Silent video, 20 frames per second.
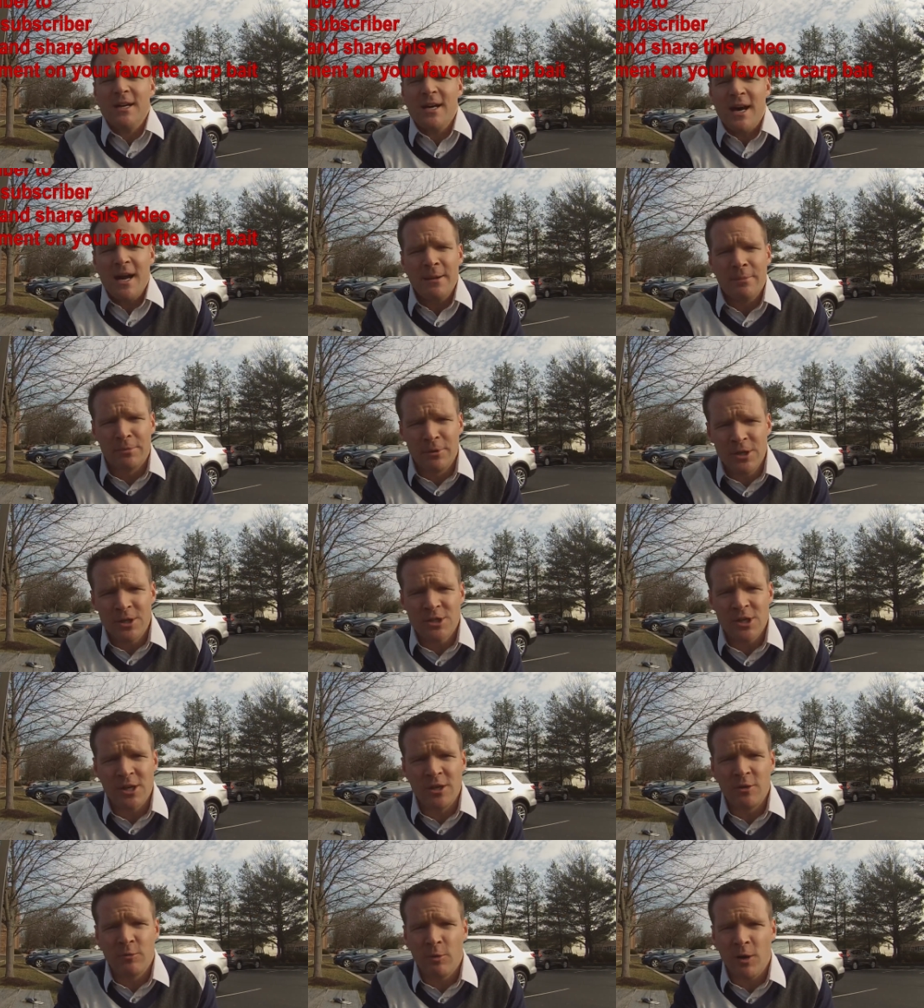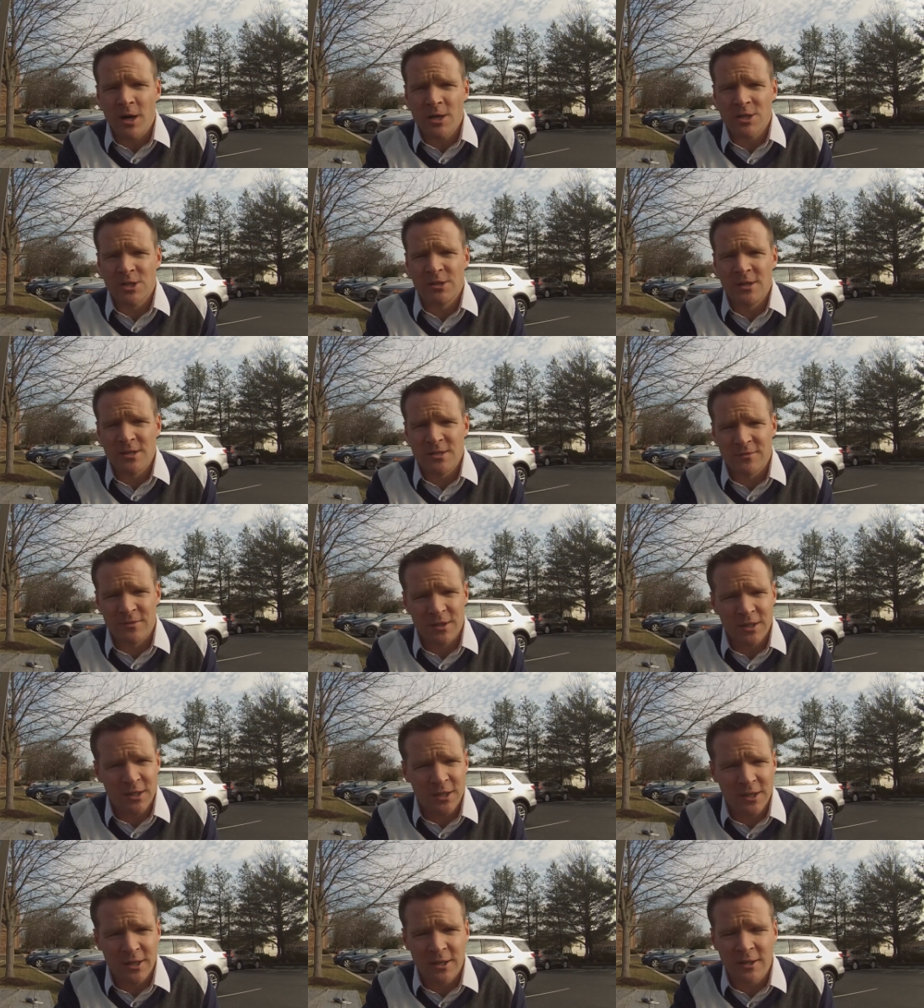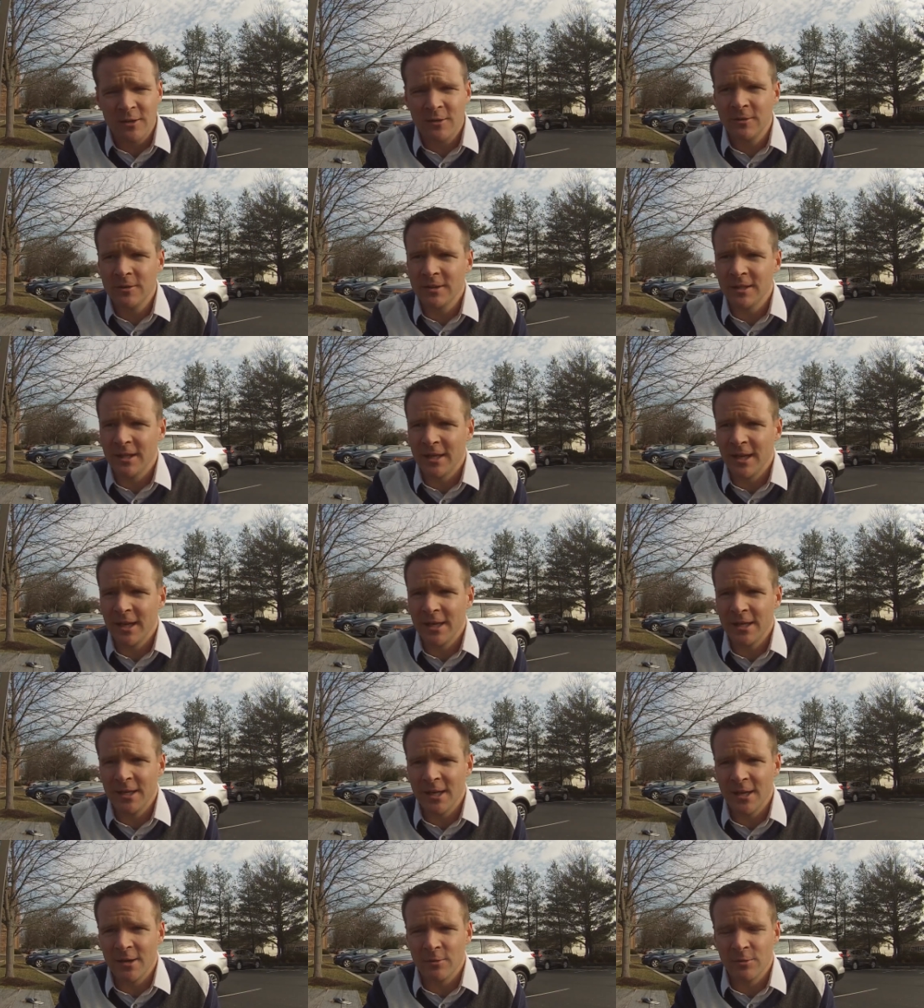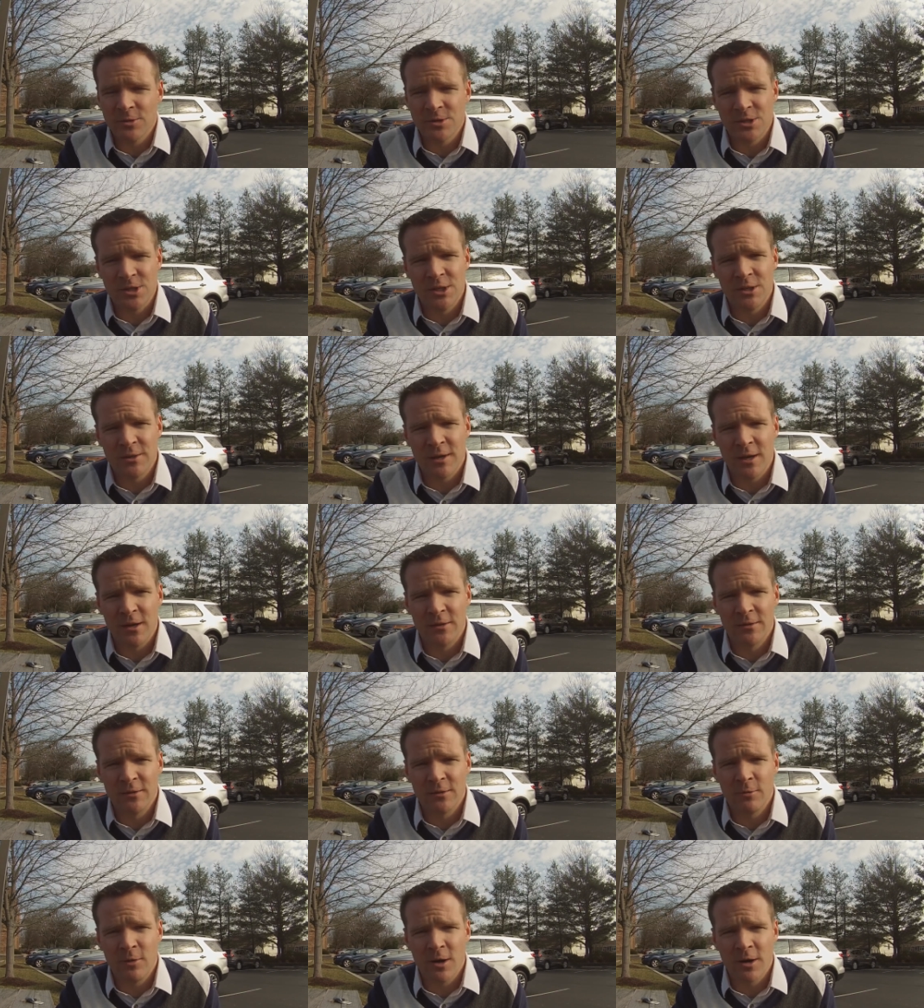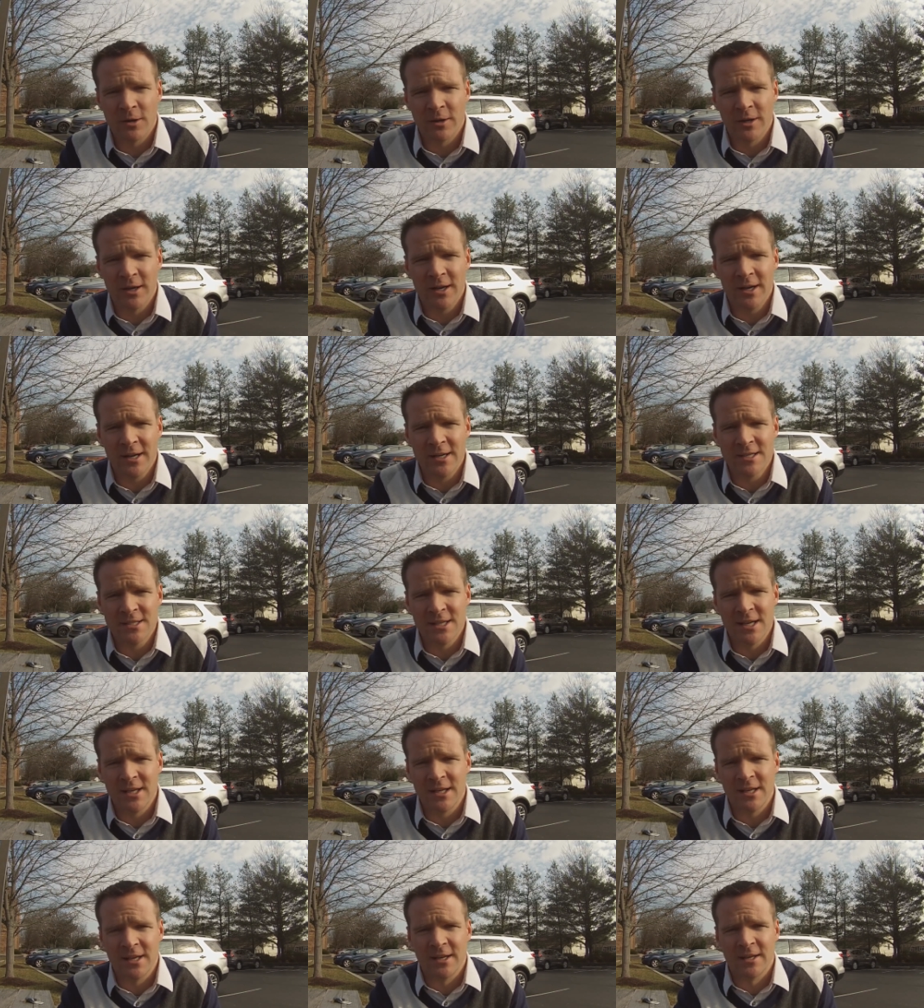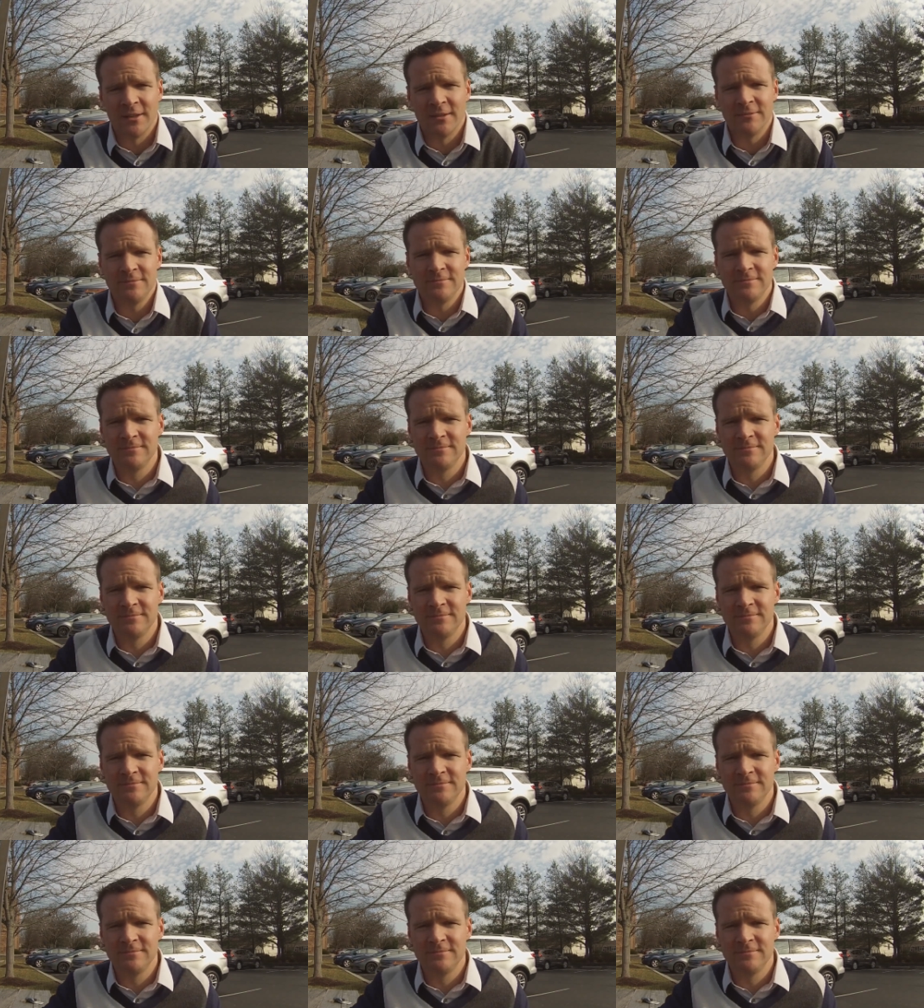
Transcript: I appreciate you watching this video, and uh, we'll see you out in the water, guys. Take care.